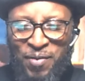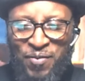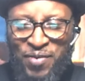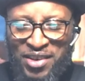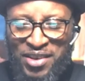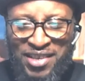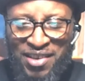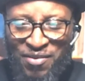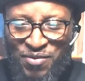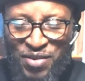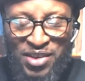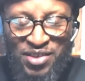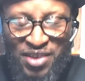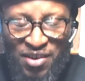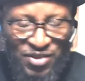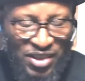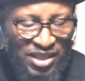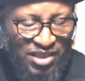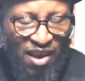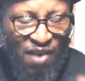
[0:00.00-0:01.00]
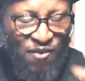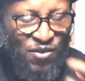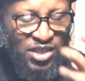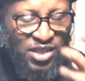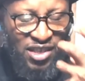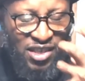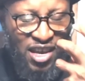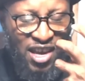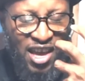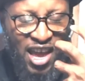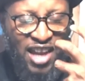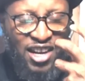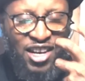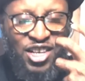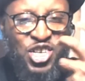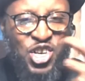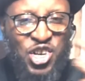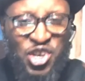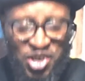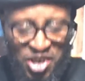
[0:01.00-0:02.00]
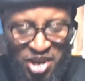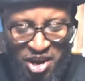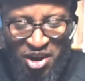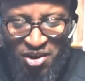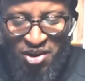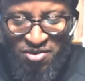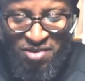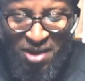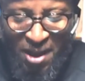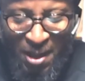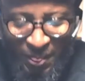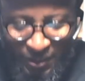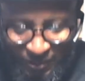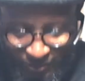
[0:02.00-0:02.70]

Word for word: it's, if, it's, if, it's, if it's in a good year, right?